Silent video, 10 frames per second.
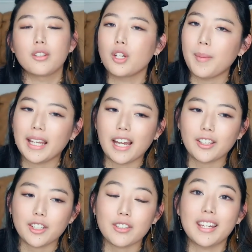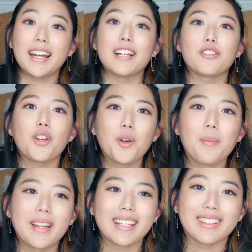Too many characters and too
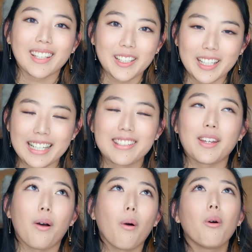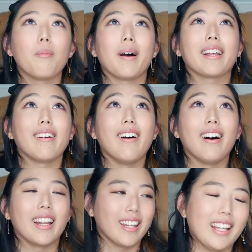many lyrics. Oh my
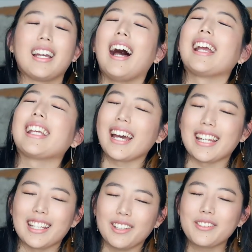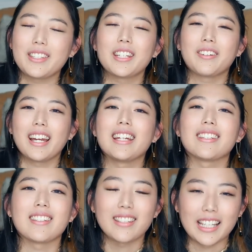god. Like, I get it. Lucy Gray is
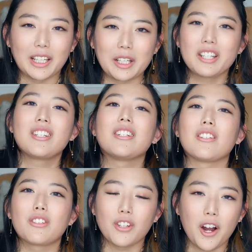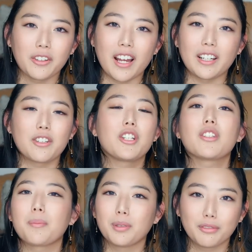a singer. She's a songwriter. She's
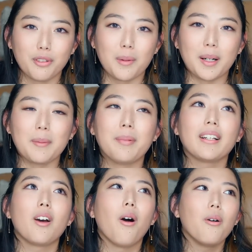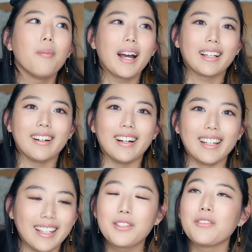a performer. But oh my
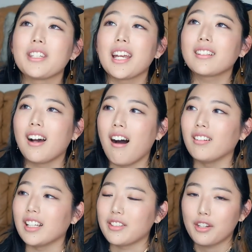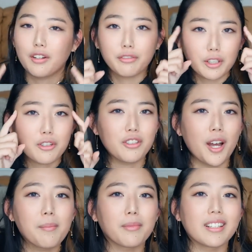god. Suzanne Collins, for
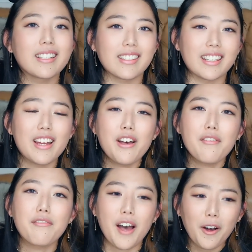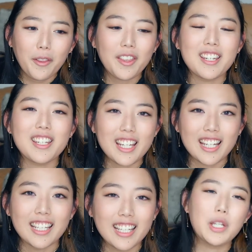some reason, felt the
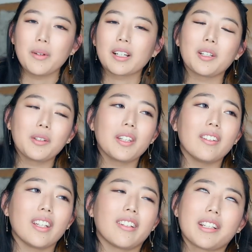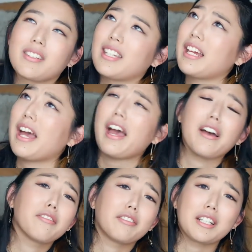need to include the lyrics to
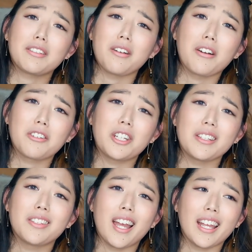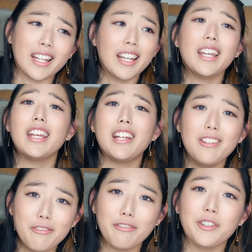every song she sang
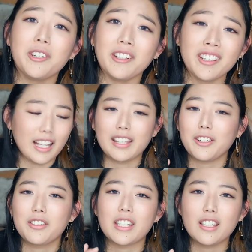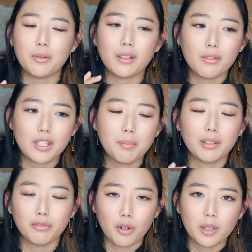in full. Like, there are scenes where Lucy
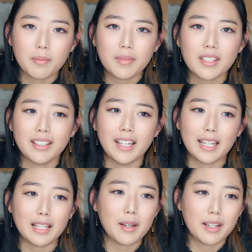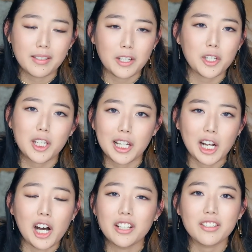performs, like in essentially a
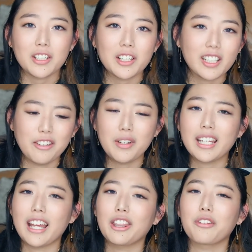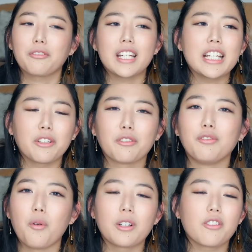concert, and we'd get three or
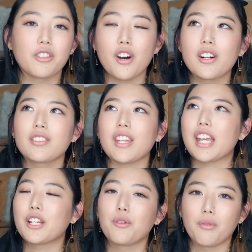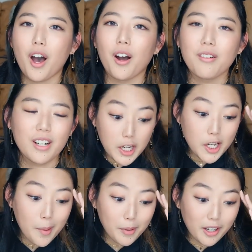four songs in a row. The
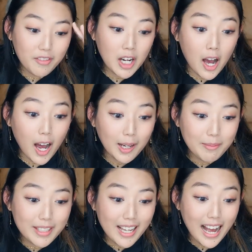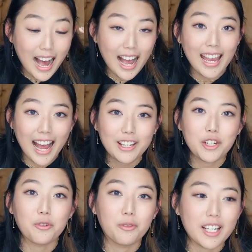number of times I had
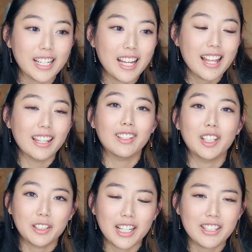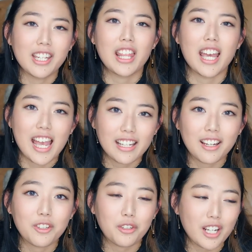to read the lyrics to The
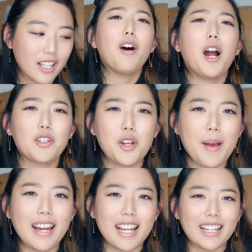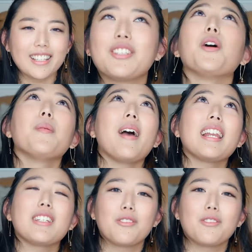Hanging Tree. Far too many! Too many,